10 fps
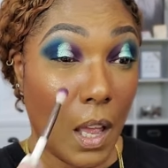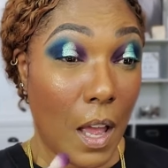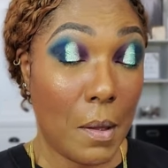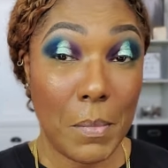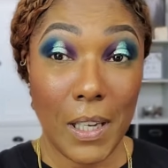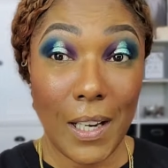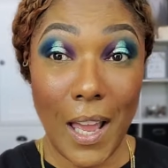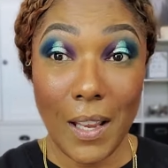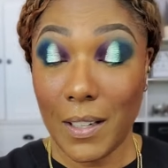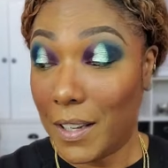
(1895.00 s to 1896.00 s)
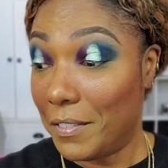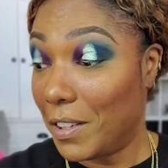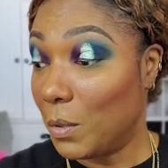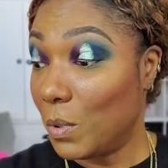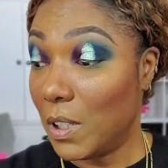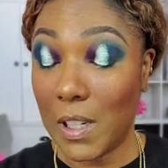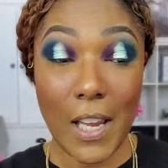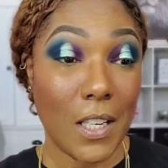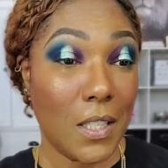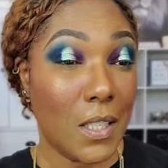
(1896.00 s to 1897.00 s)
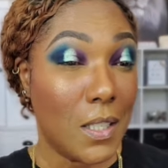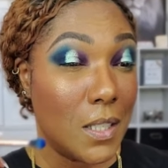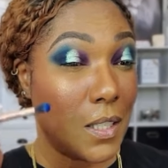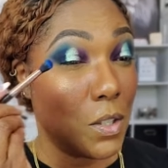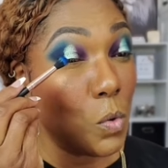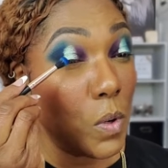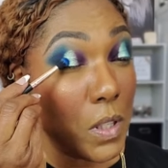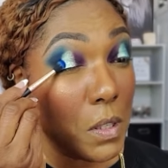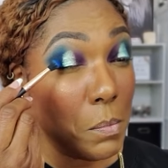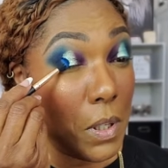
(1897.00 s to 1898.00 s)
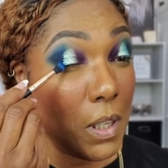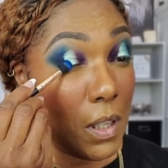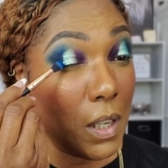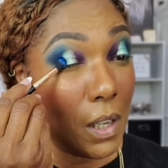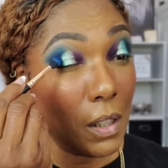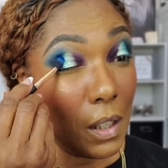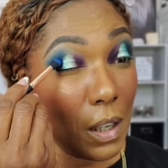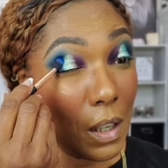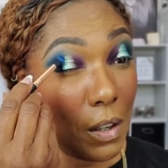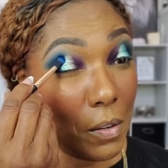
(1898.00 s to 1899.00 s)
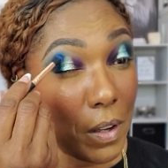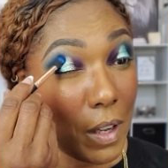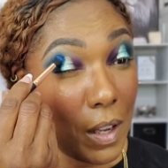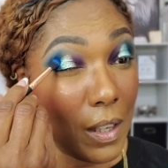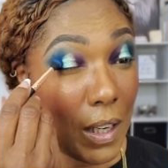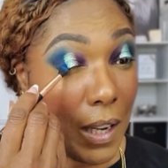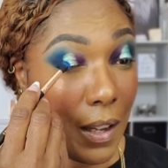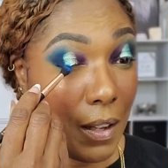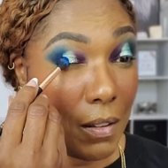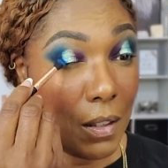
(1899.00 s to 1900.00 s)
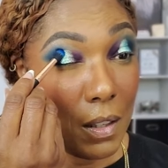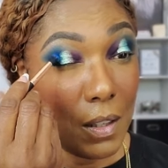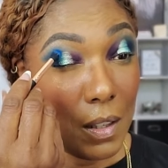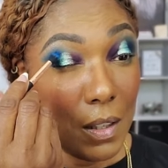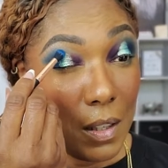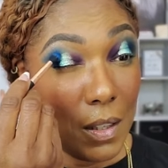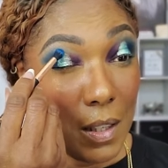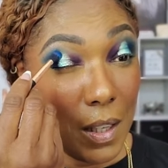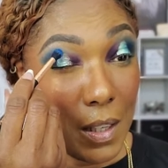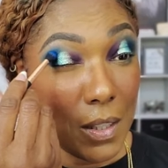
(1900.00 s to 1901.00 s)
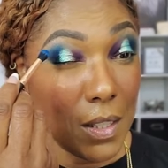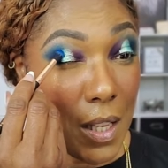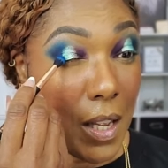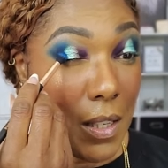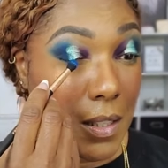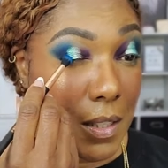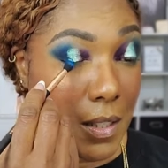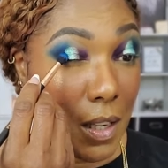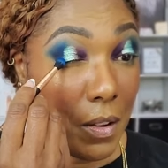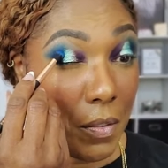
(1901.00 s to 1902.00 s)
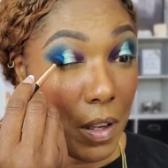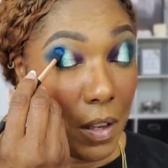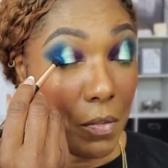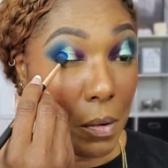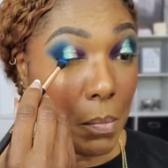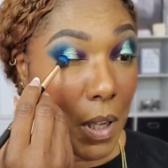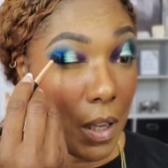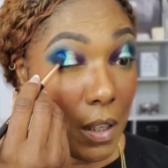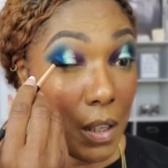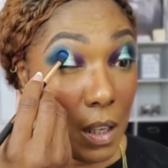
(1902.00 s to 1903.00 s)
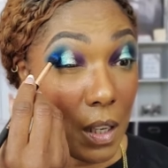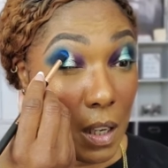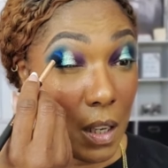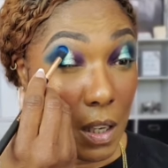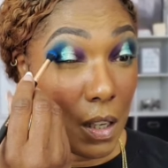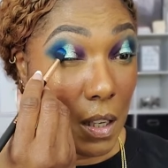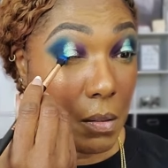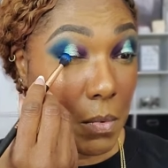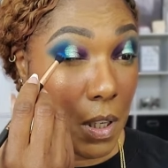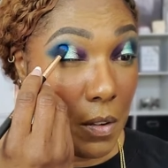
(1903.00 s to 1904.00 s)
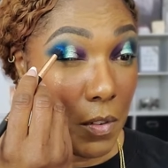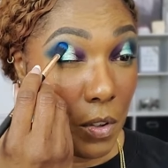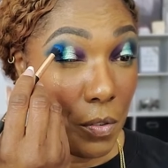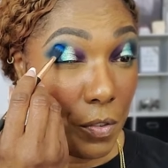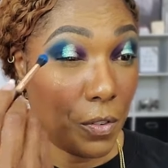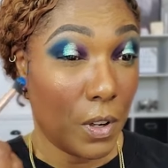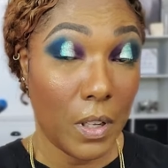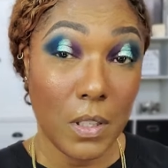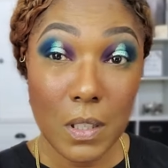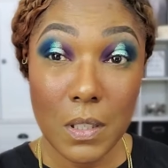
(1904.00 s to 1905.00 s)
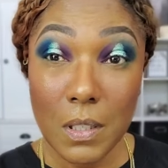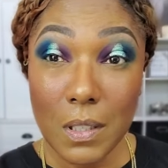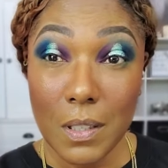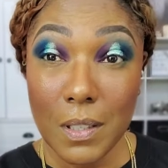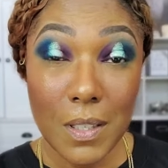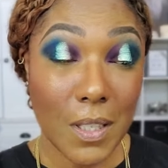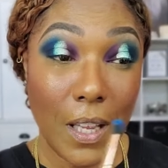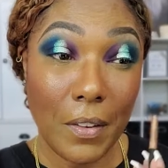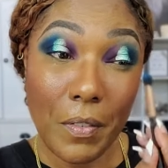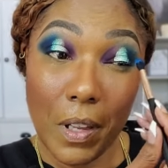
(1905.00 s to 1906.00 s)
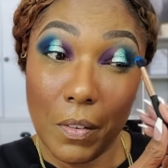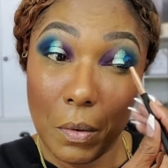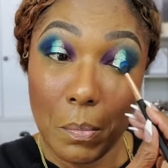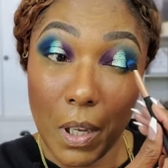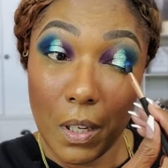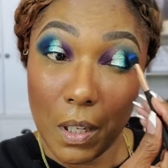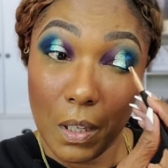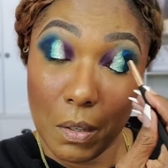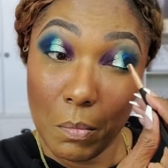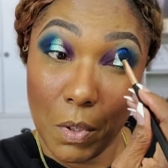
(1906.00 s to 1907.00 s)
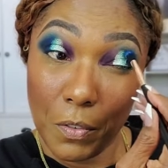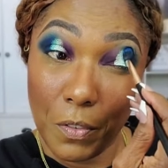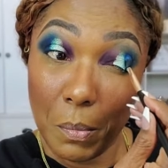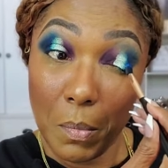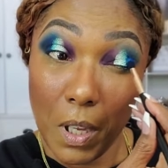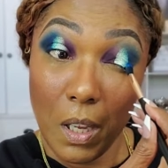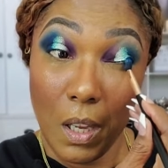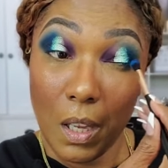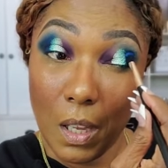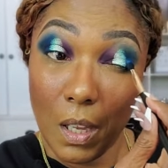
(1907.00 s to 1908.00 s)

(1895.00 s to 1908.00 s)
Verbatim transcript: I mean, I love it. With the lashes, this is going to be killer, okay? Now, yeah, this eye look is not for everybody. I'm not even going to front. It's not for everybody. But for me,